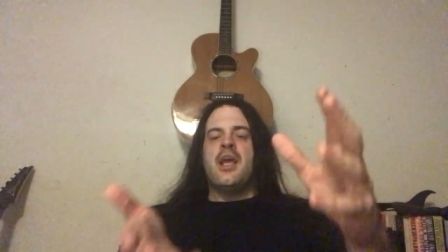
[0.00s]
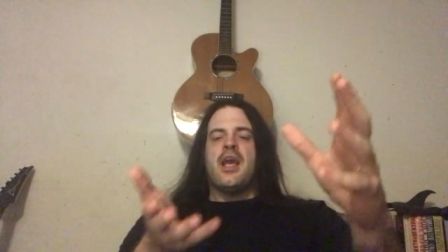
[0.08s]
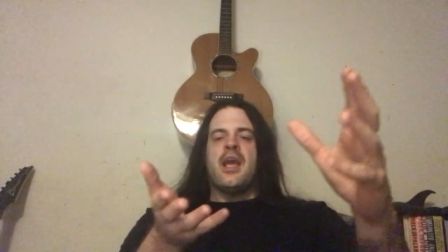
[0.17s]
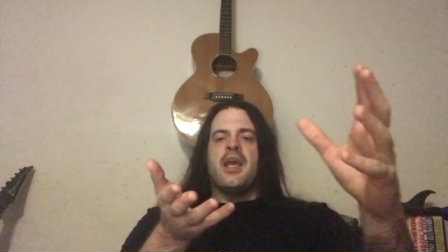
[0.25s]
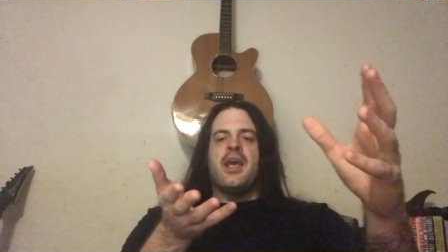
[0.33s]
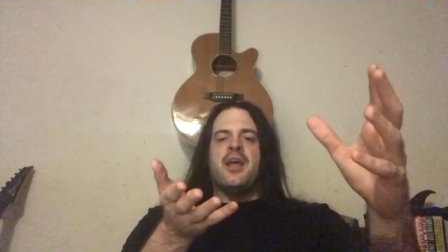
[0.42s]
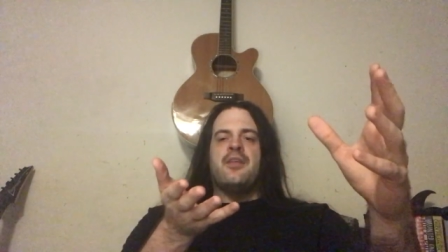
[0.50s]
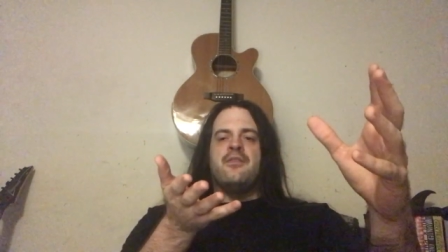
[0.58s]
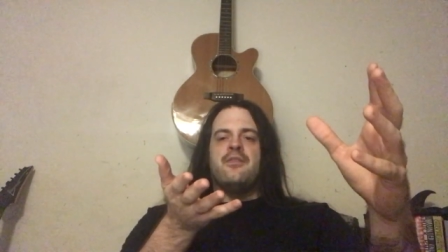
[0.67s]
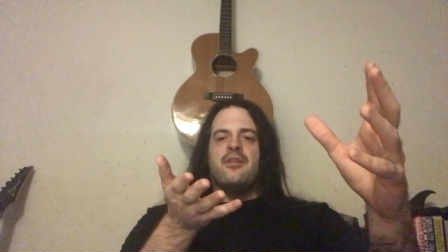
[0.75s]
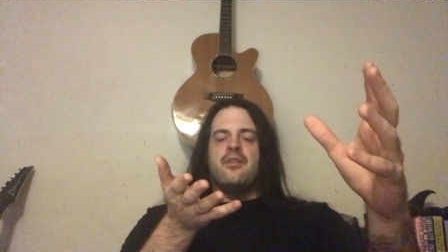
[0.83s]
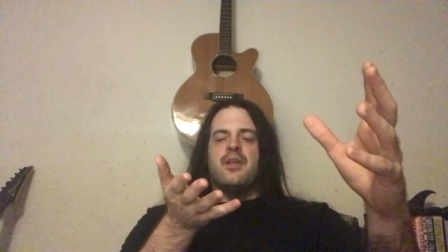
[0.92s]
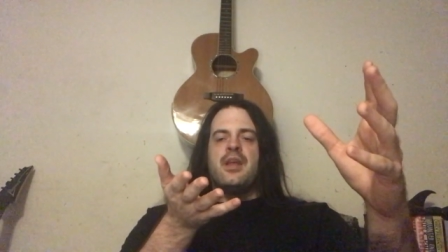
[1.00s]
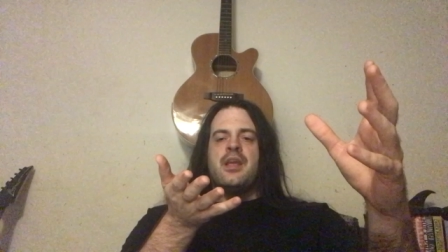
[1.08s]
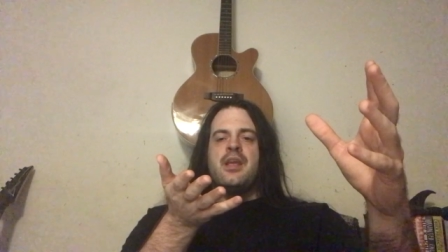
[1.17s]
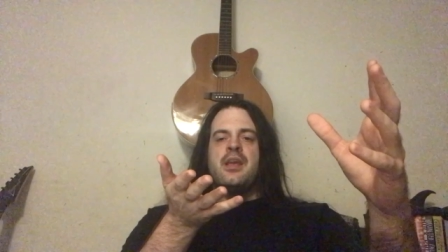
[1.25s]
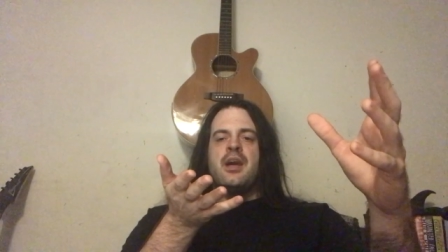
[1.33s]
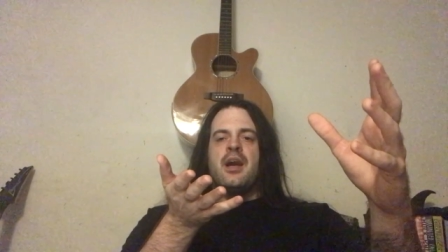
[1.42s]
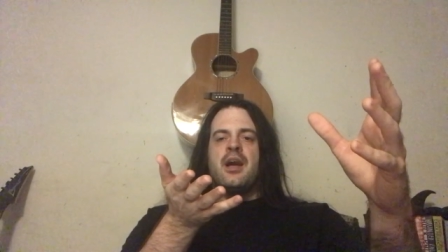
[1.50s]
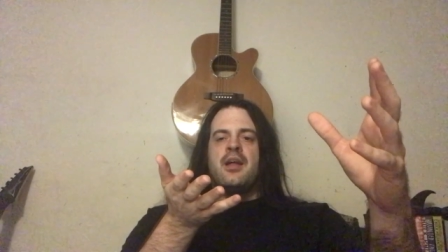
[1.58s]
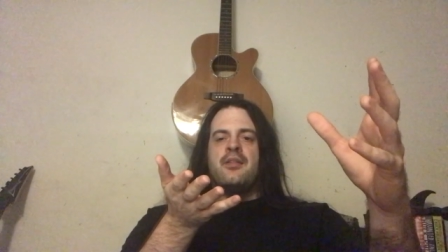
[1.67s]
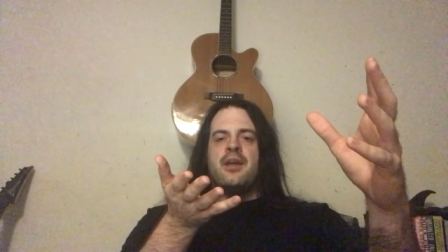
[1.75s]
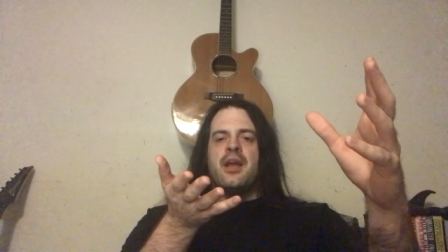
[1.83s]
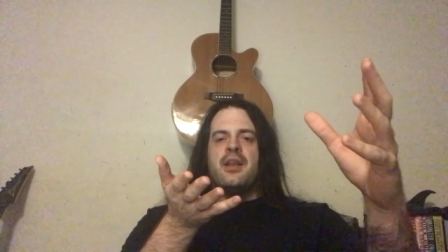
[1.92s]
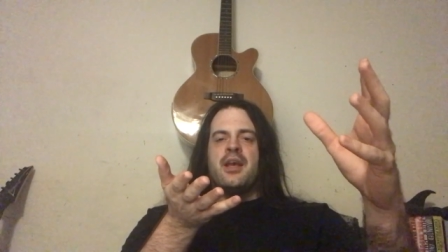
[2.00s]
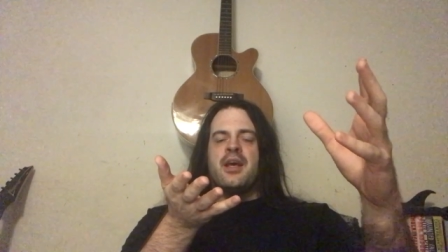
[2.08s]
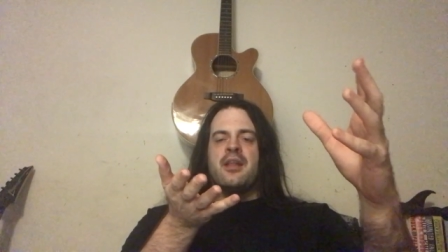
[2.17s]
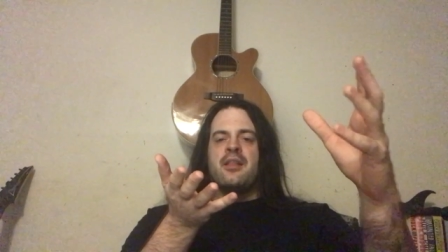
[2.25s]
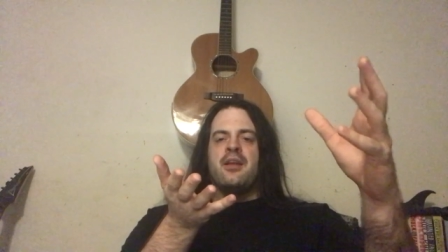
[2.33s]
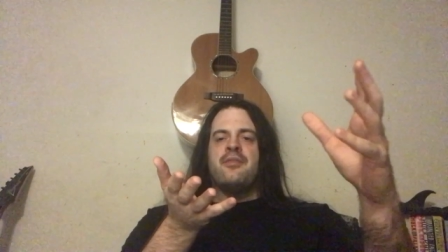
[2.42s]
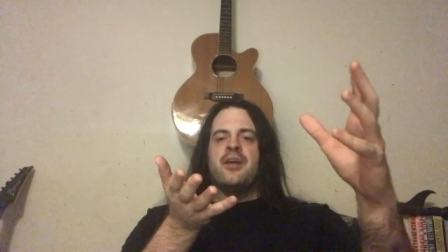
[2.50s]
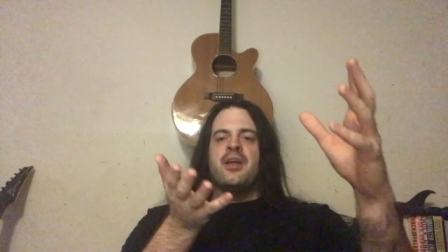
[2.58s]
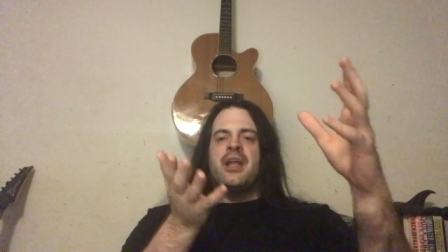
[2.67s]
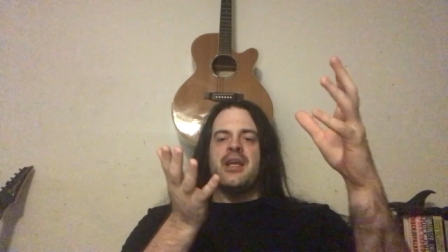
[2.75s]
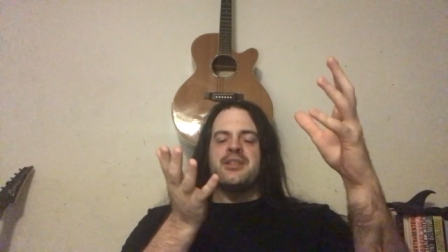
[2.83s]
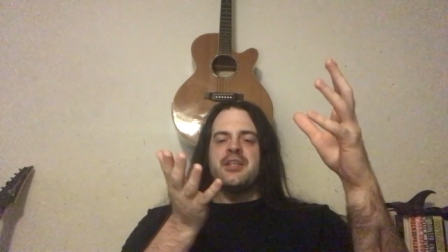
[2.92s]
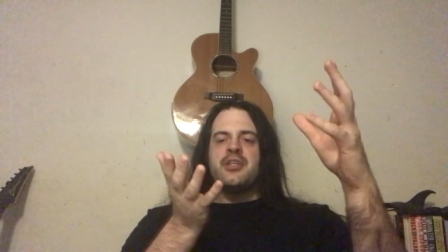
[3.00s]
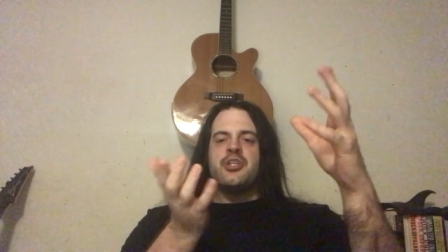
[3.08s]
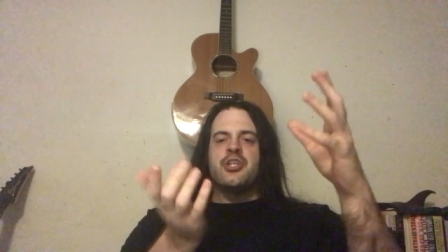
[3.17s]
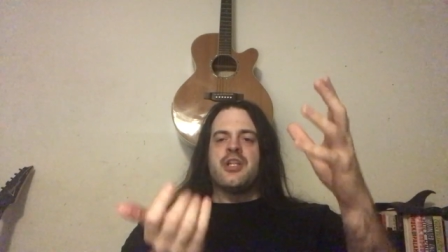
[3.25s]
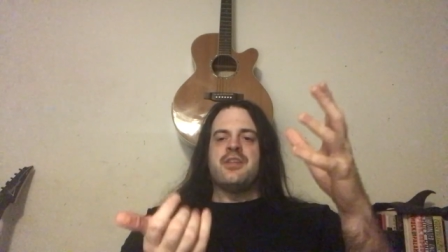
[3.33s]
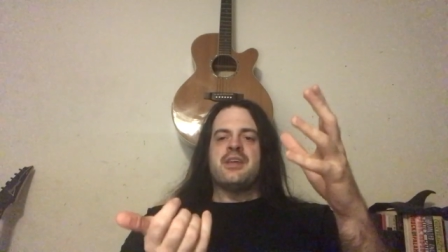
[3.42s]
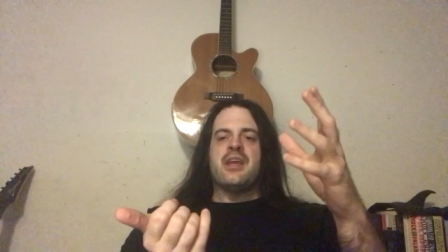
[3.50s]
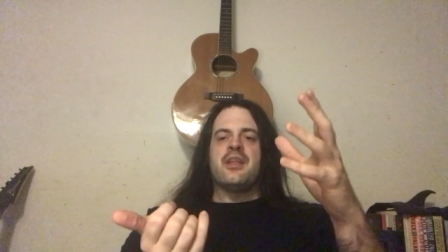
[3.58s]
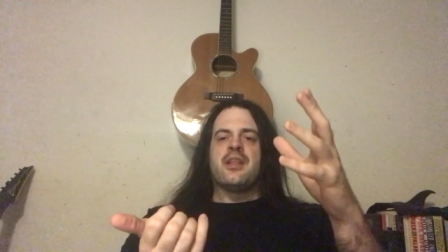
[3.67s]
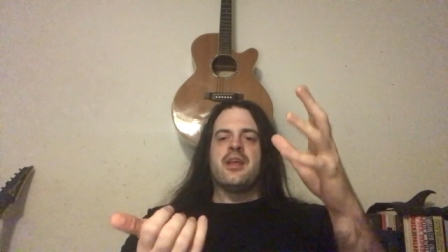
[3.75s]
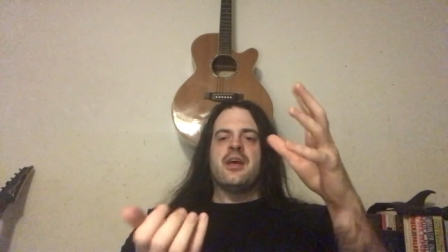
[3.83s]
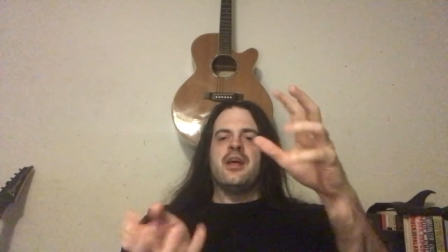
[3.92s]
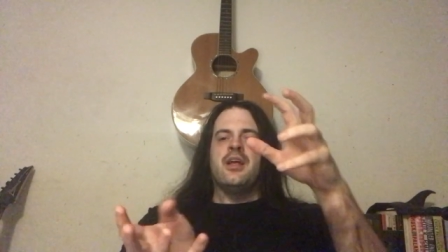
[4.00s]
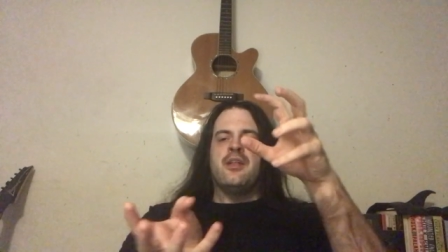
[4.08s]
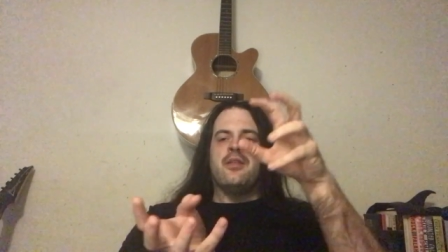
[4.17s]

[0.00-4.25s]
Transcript: And the uh, and and I love that it has a genitalia